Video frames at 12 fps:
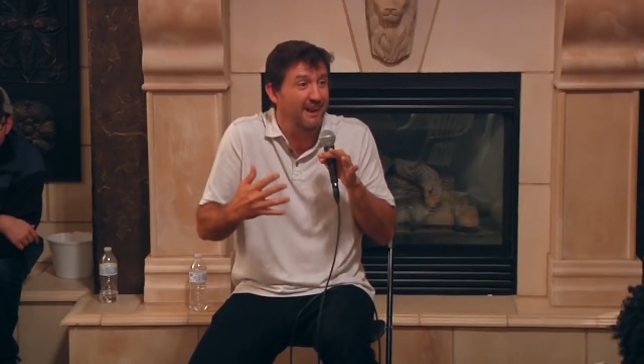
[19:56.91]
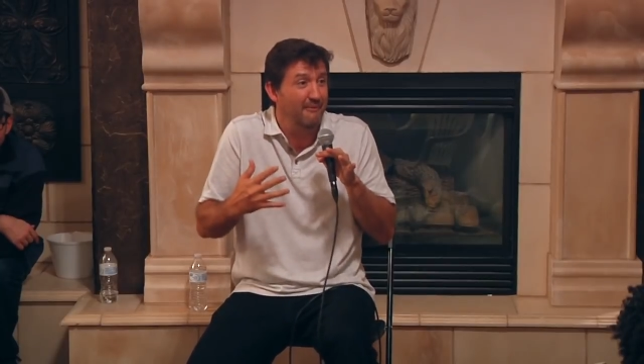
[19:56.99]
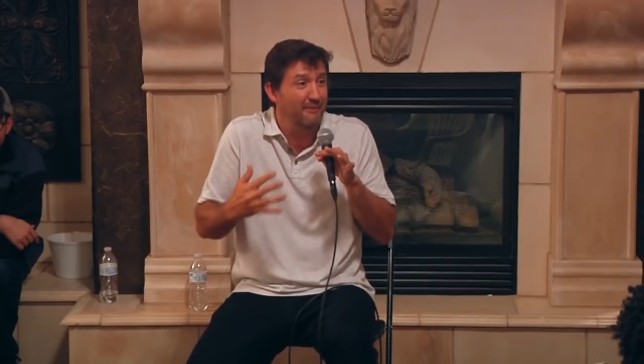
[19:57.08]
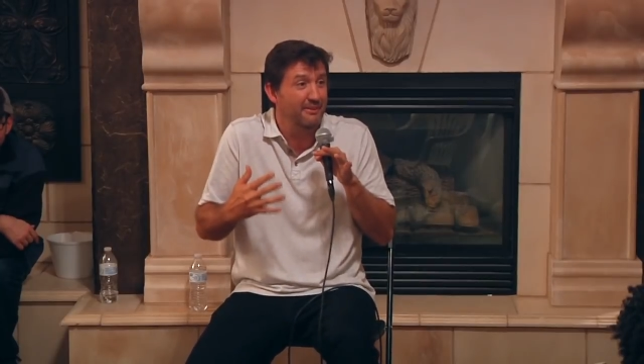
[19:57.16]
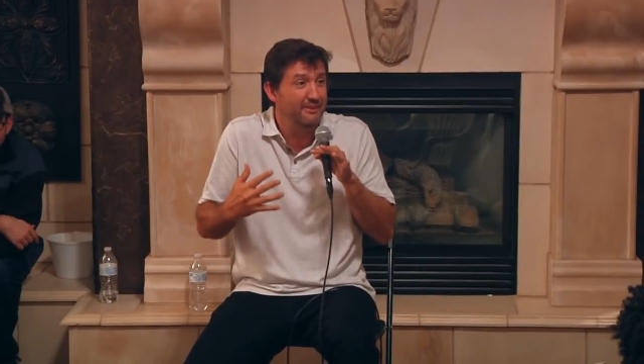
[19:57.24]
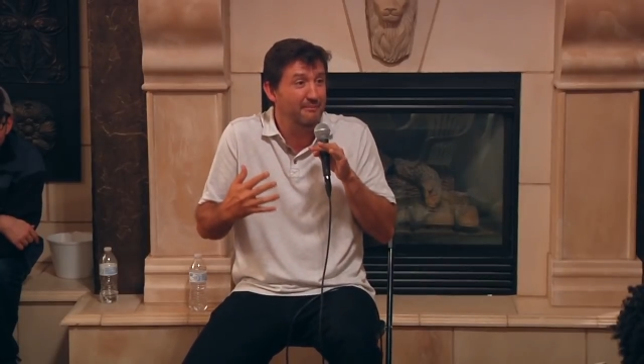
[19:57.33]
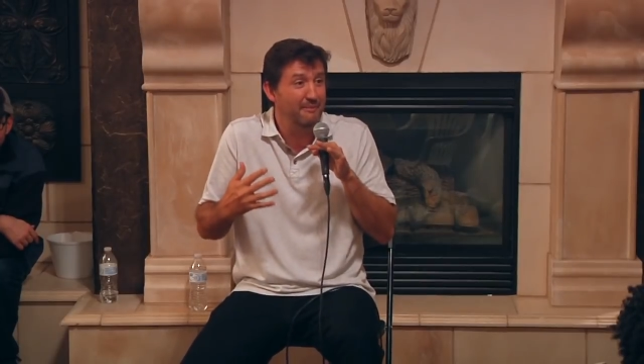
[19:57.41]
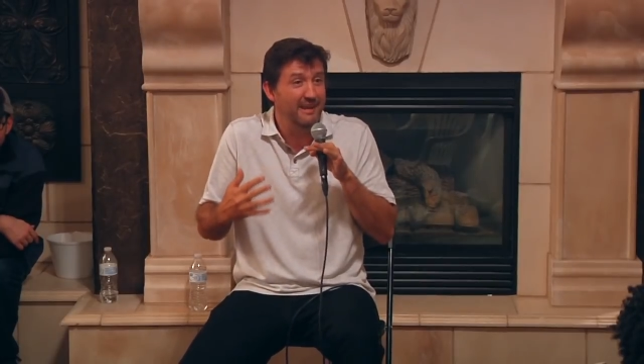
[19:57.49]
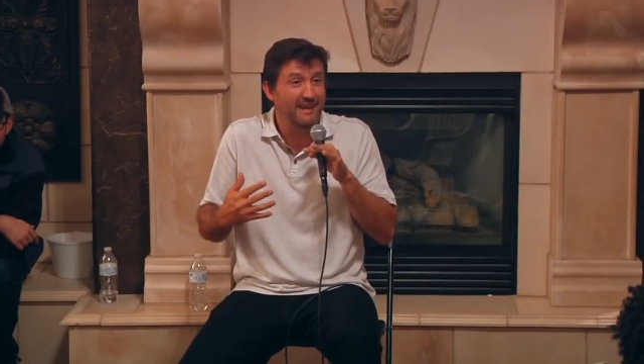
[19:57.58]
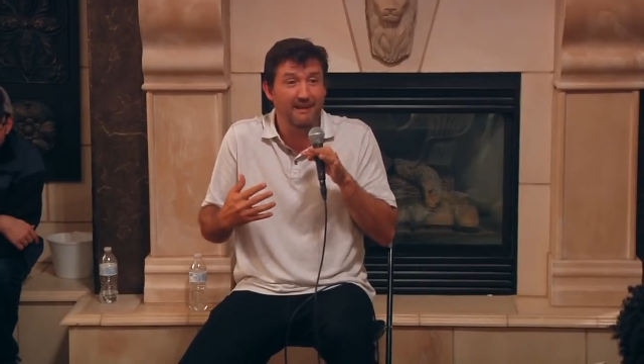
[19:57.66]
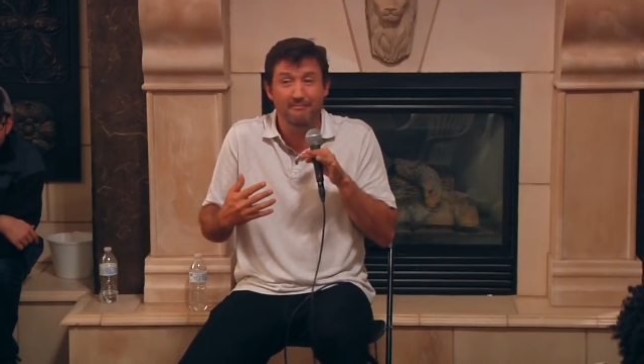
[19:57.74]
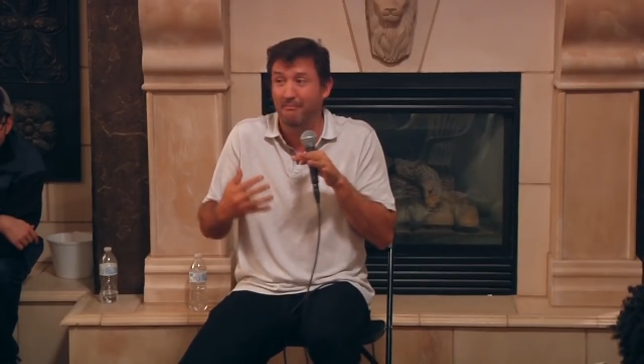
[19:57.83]
I want to
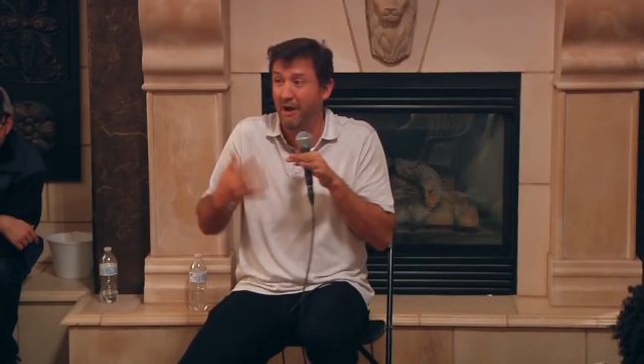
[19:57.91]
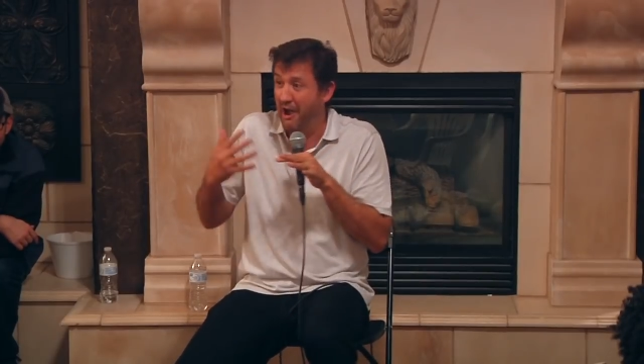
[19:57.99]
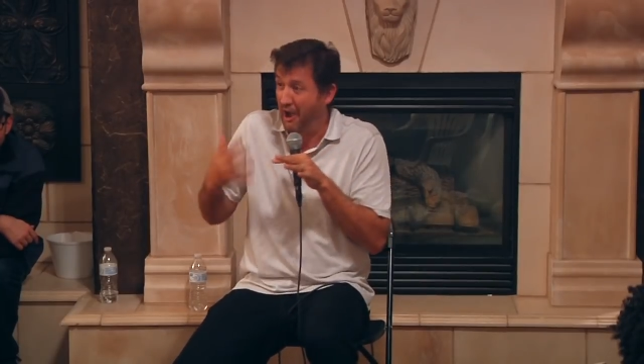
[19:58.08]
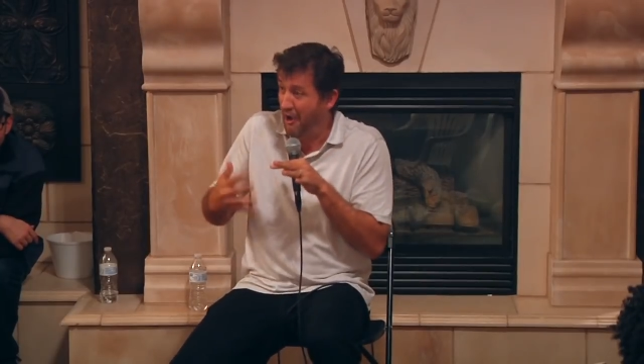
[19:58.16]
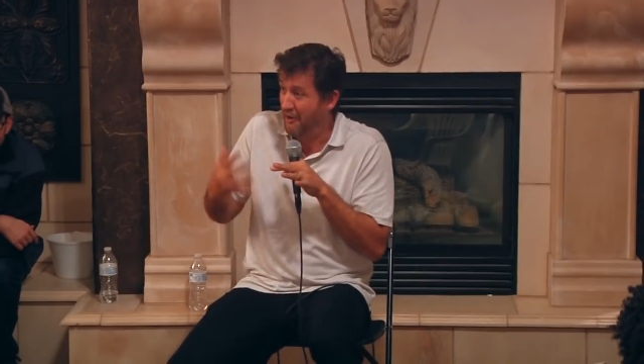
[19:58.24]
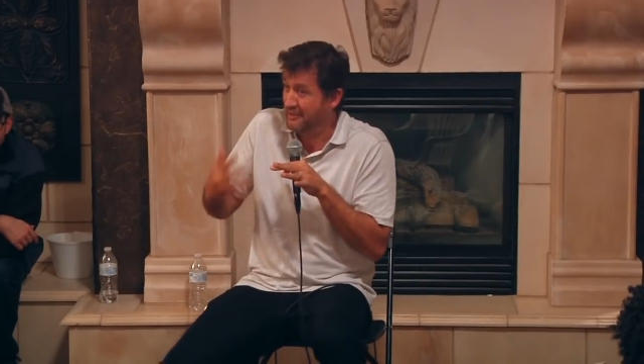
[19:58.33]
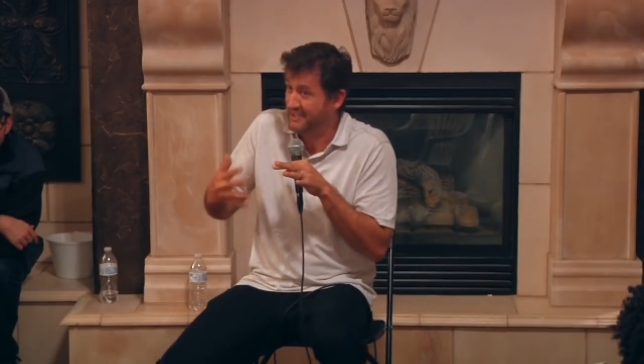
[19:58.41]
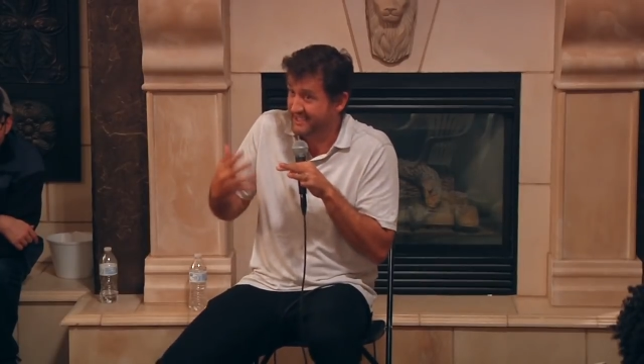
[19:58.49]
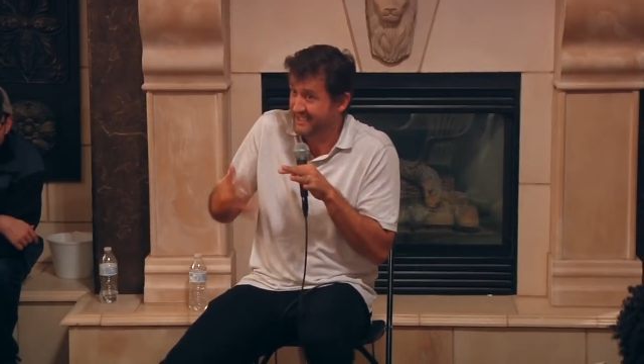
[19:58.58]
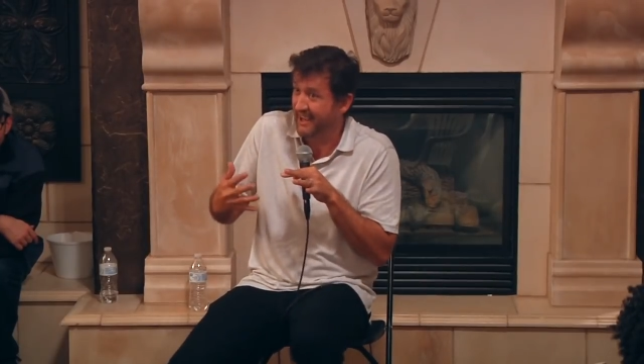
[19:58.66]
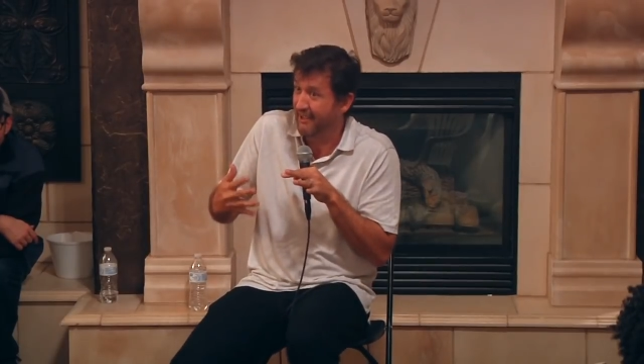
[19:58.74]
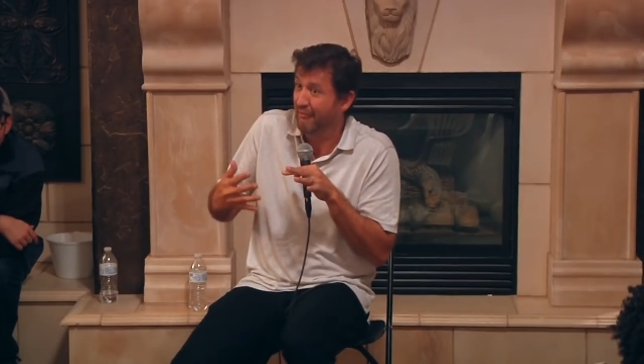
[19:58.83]
become my own
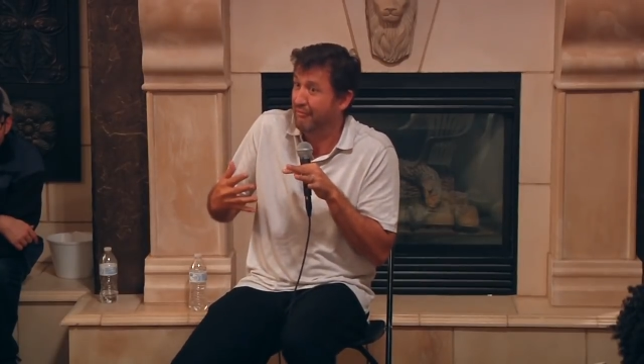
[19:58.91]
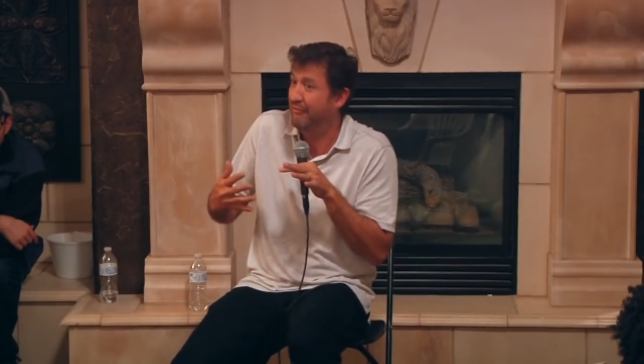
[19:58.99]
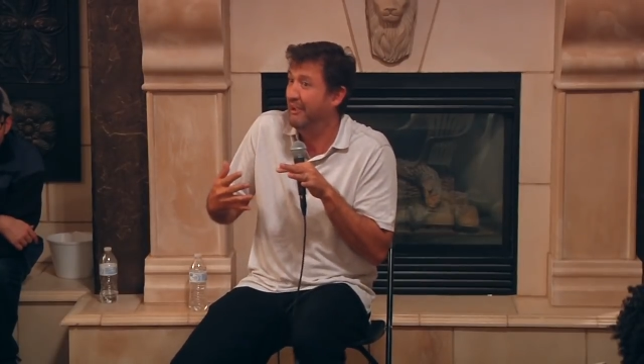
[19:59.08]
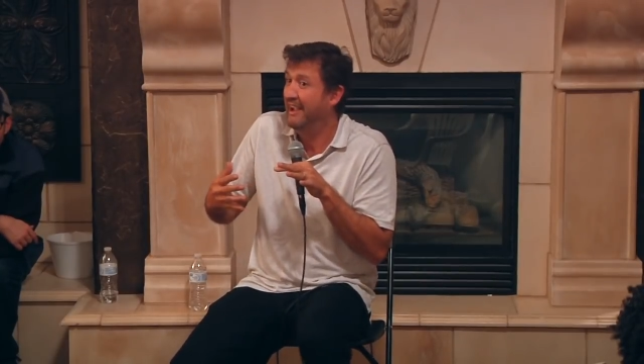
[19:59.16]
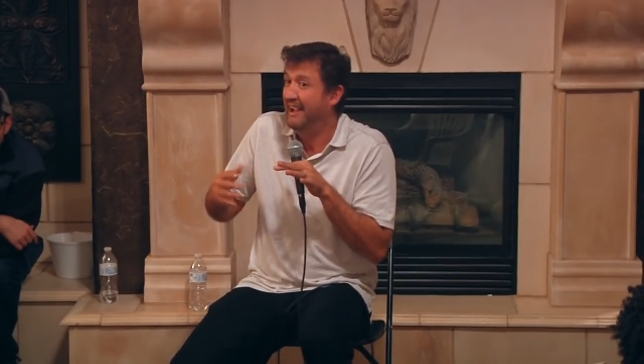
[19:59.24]
self.